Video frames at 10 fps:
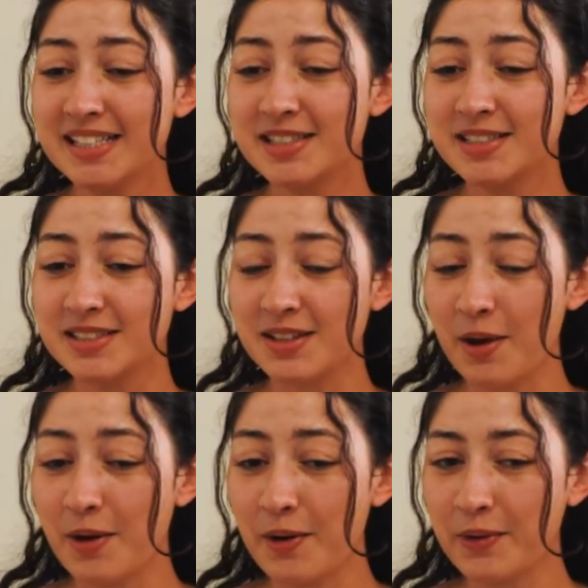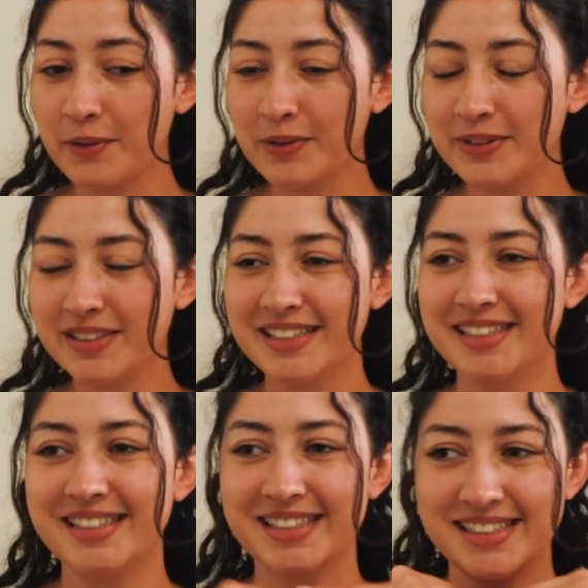so
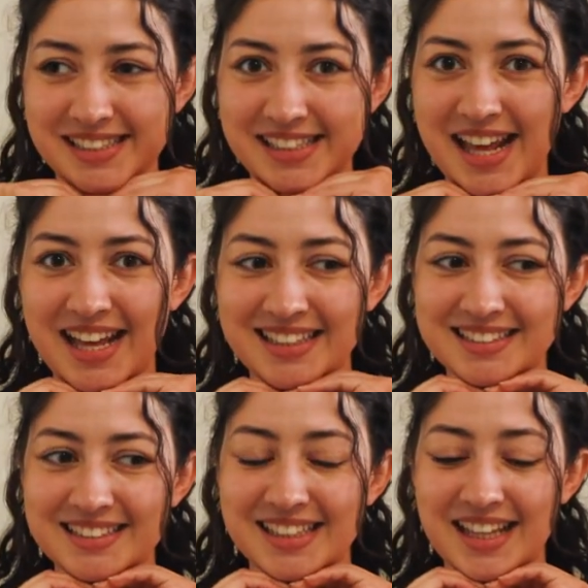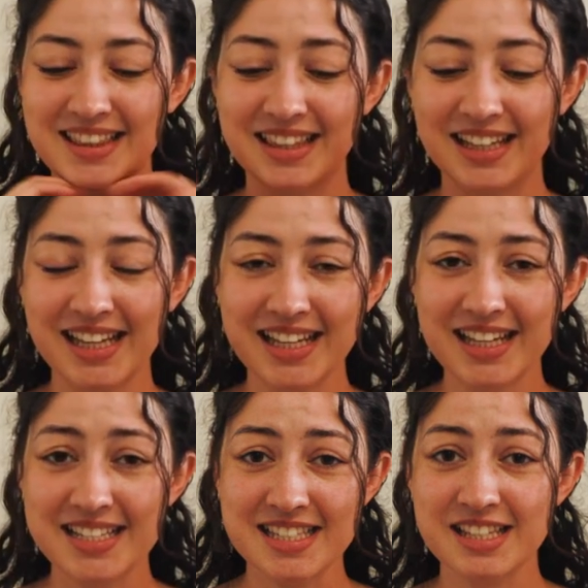yes, the
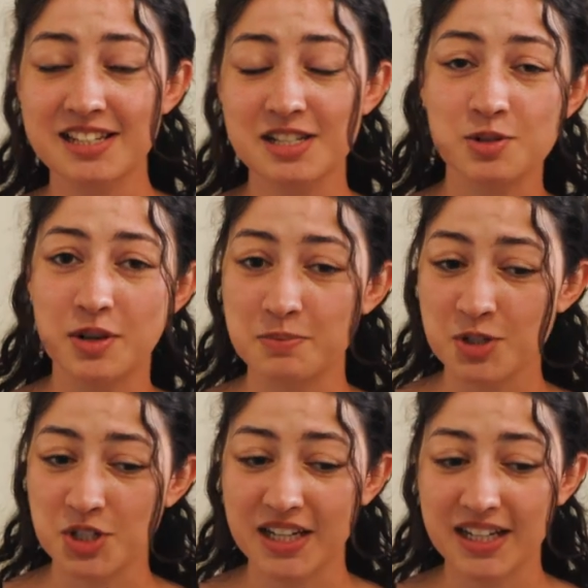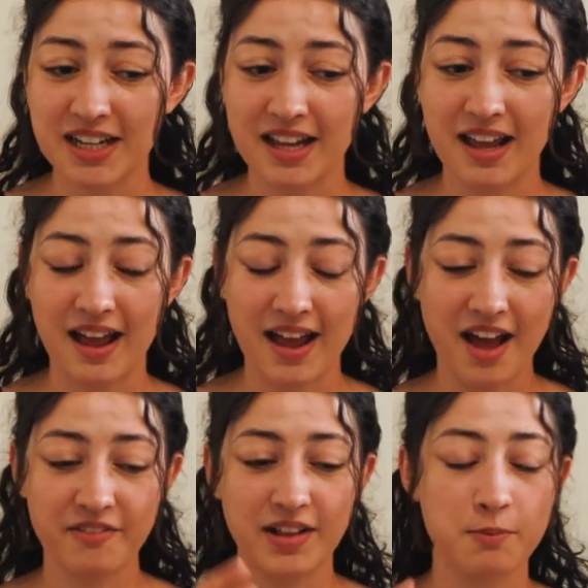link is in the description. I
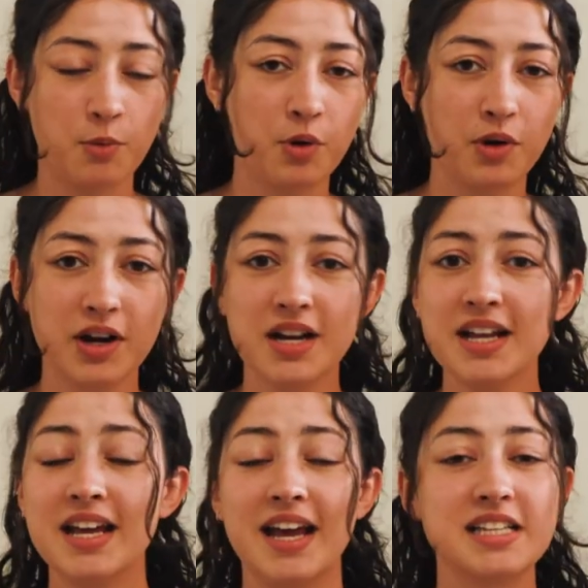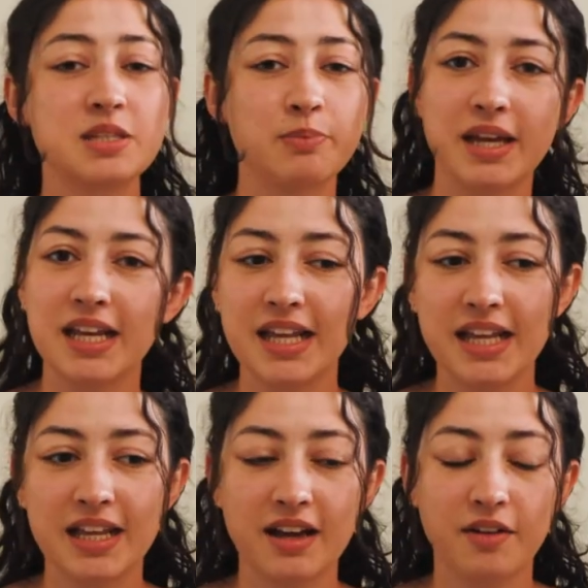have like more
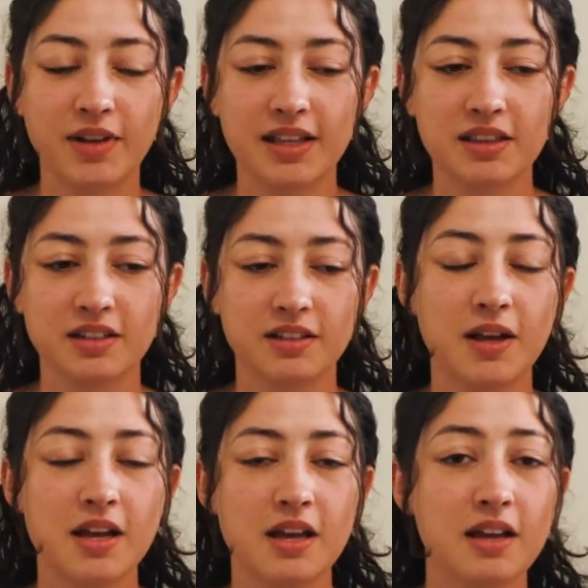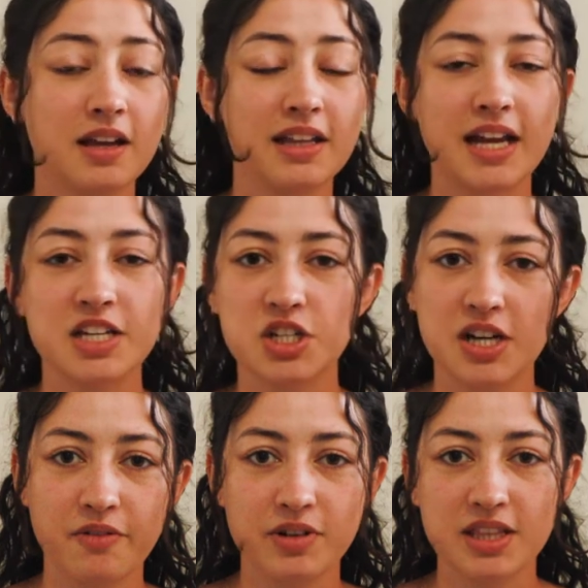explaining of like the collection
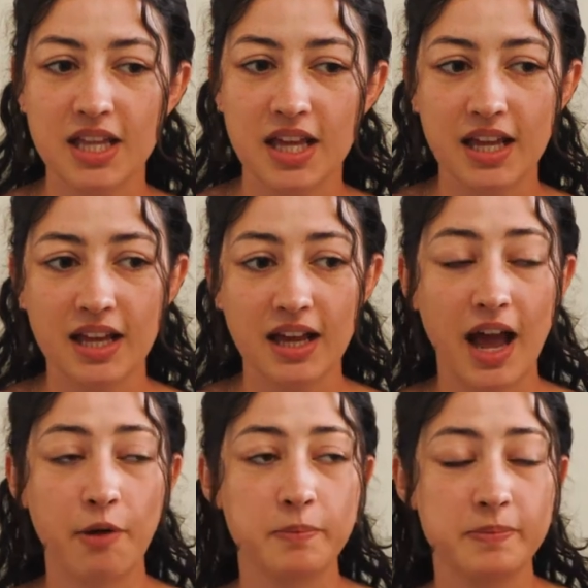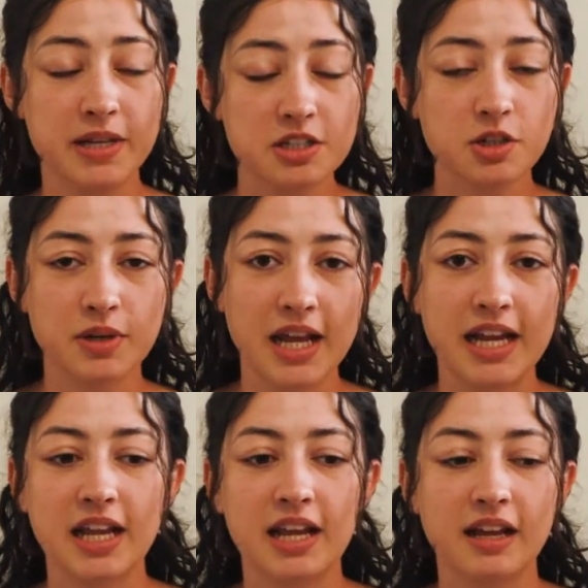and everything. I will be
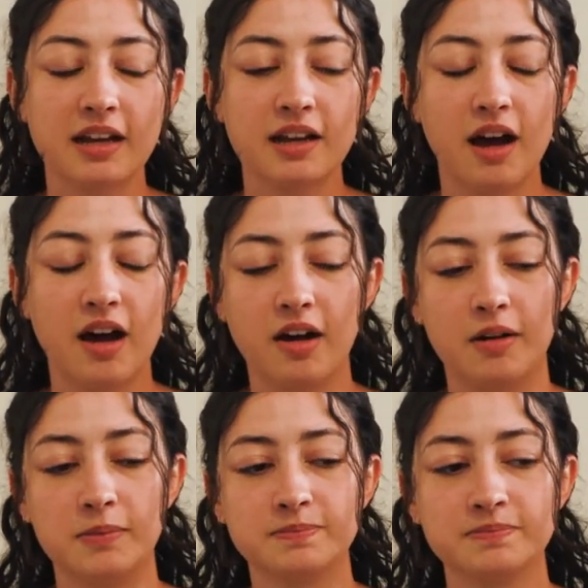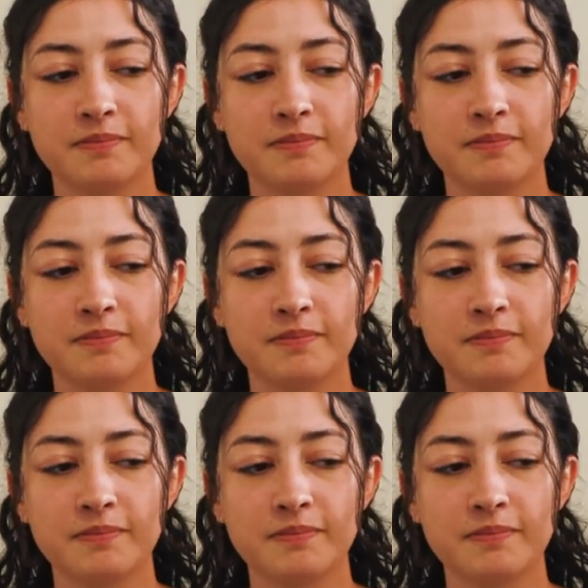donating um,